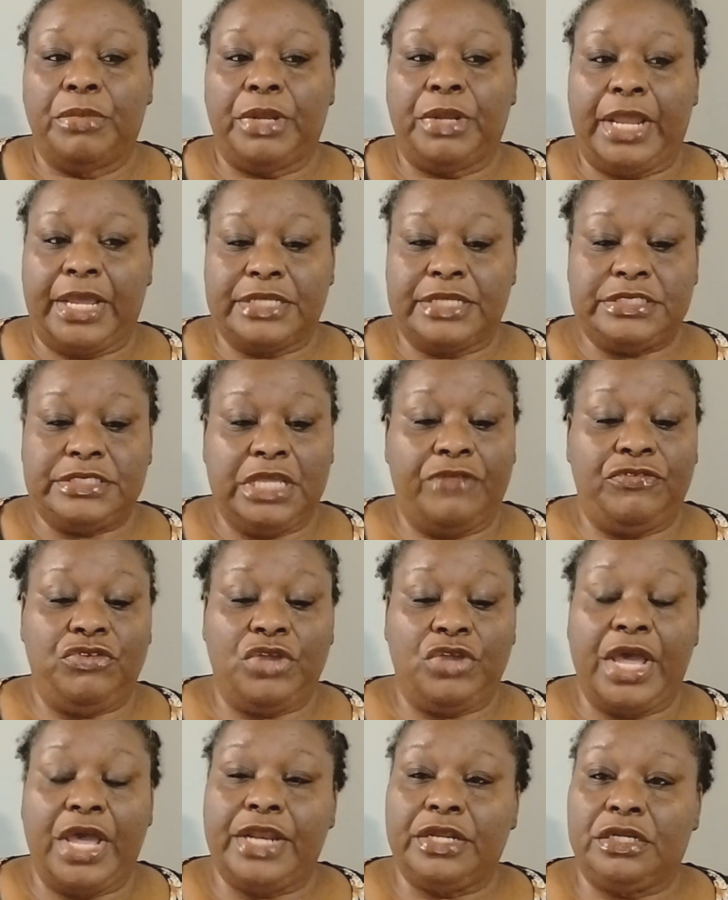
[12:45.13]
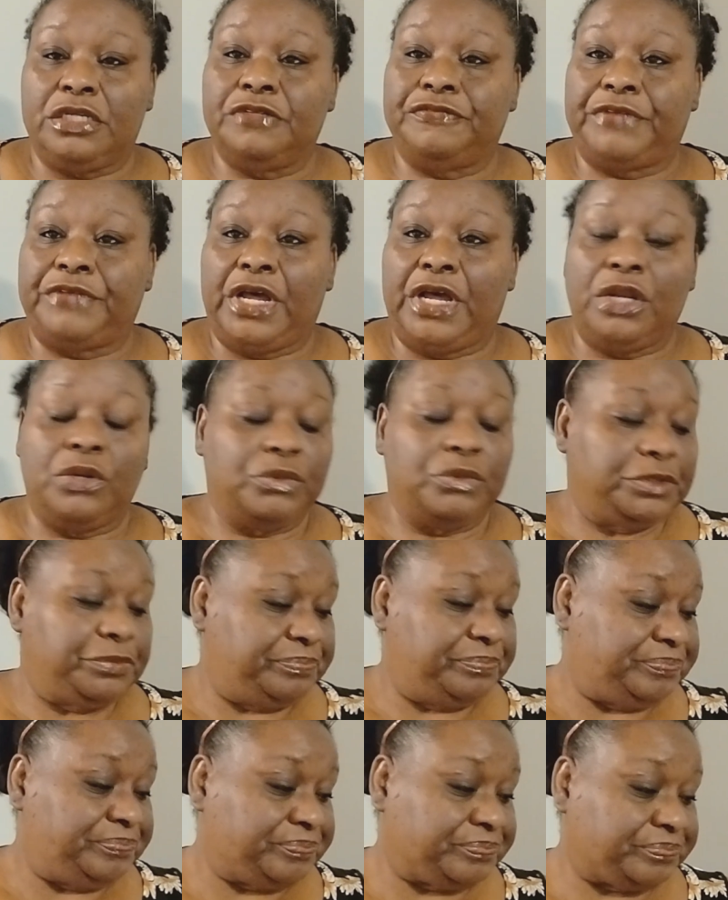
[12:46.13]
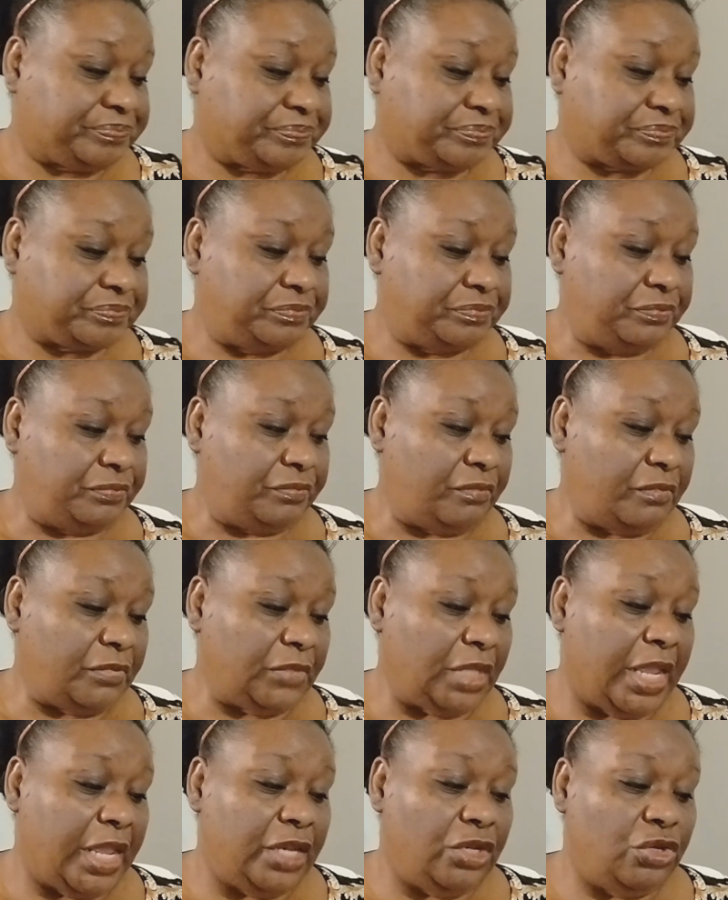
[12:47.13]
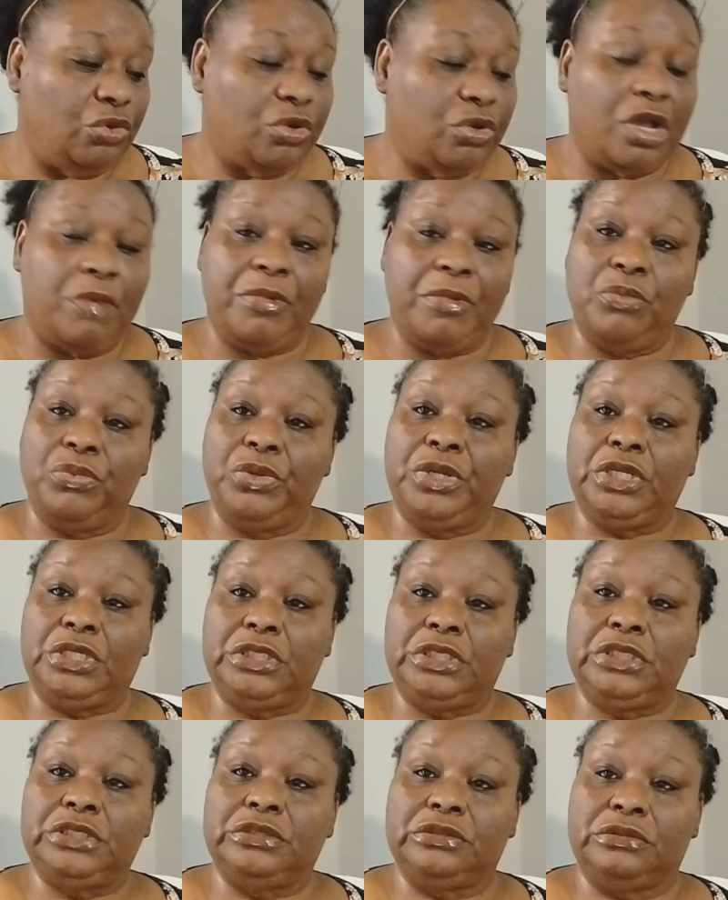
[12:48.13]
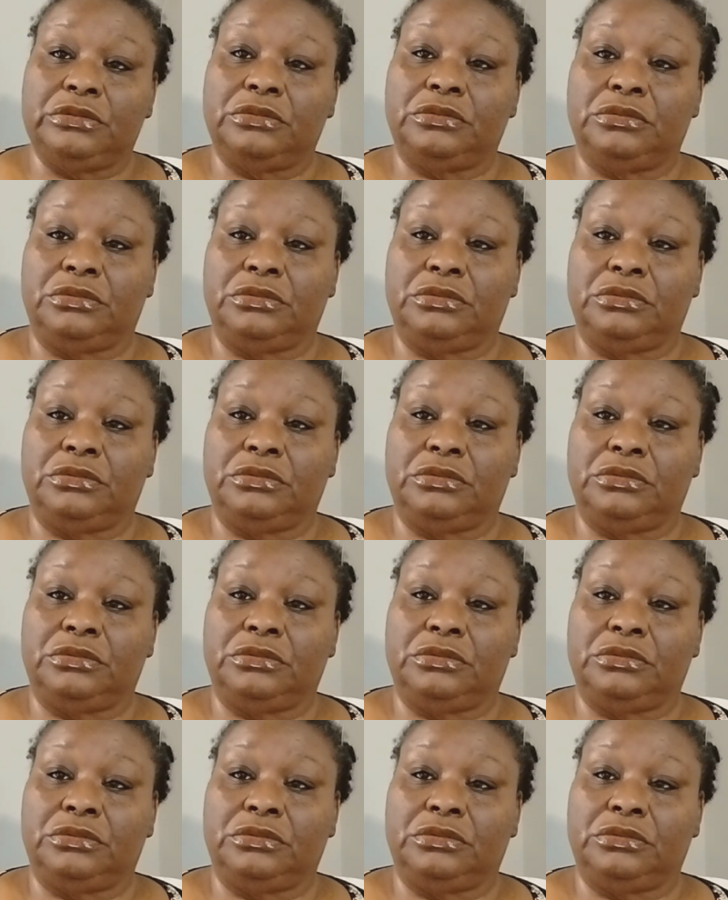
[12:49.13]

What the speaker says: But like I said, if you got a good following and you come up with a good